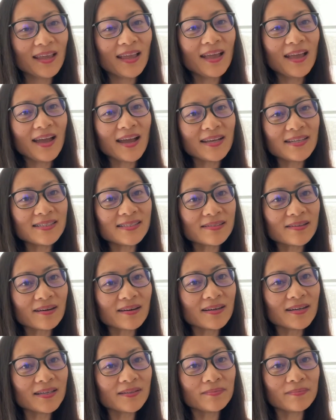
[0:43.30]
I
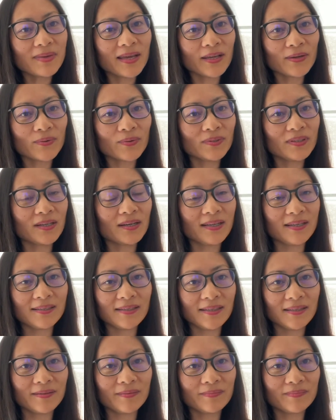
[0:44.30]
started my
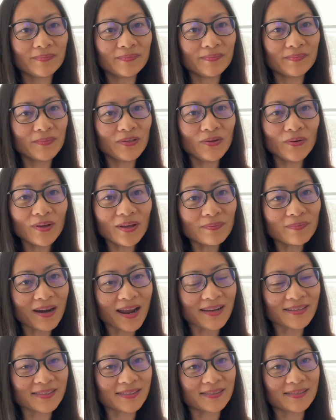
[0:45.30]
Kundalini yoga
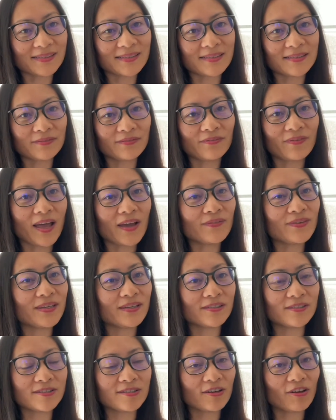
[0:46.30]
practice 5
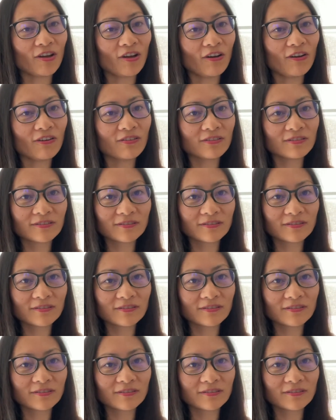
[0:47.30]
years ago,